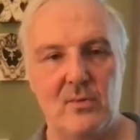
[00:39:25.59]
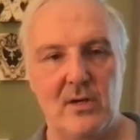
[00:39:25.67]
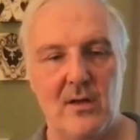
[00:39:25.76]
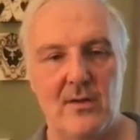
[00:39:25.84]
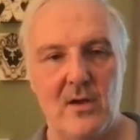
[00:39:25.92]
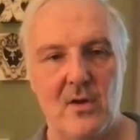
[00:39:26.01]
we're
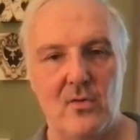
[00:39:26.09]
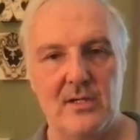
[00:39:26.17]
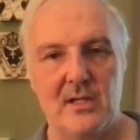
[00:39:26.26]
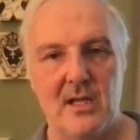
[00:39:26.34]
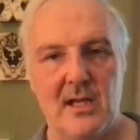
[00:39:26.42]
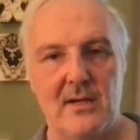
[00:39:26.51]
on the
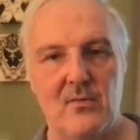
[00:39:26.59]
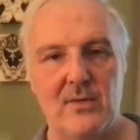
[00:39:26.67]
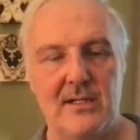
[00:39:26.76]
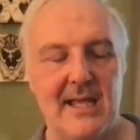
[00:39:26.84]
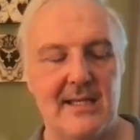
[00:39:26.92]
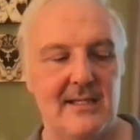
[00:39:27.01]
ocean liner,
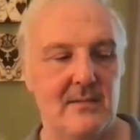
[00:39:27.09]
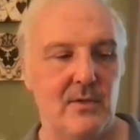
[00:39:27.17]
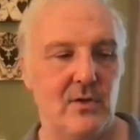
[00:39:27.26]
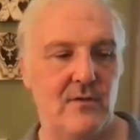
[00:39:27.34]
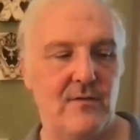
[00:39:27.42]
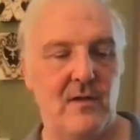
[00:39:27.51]
which has this
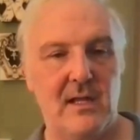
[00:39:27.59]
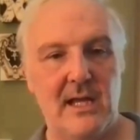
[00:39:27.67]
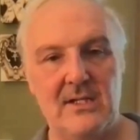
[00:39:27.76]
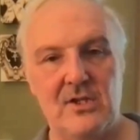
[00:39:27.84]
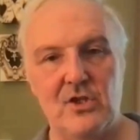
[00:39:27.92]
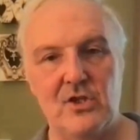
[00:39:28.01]
beautiful,
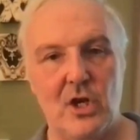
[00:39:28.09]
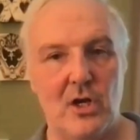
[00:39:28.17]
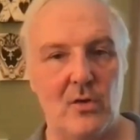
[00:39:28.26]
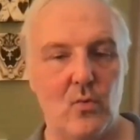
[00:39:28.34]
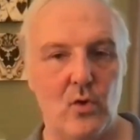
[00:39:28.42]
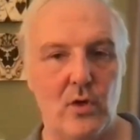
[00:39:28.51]
lush,
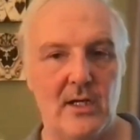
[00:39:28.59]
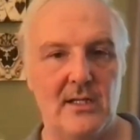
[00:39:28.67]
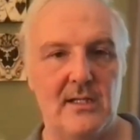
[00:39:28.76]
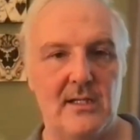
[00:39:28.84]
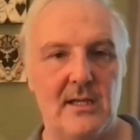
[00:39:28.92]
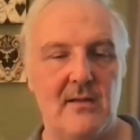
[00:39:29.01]
dark
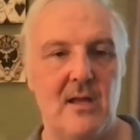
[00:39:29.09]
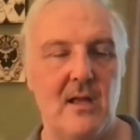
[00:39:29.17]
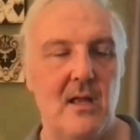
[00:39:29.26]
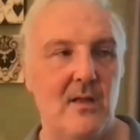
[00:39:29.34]
woods and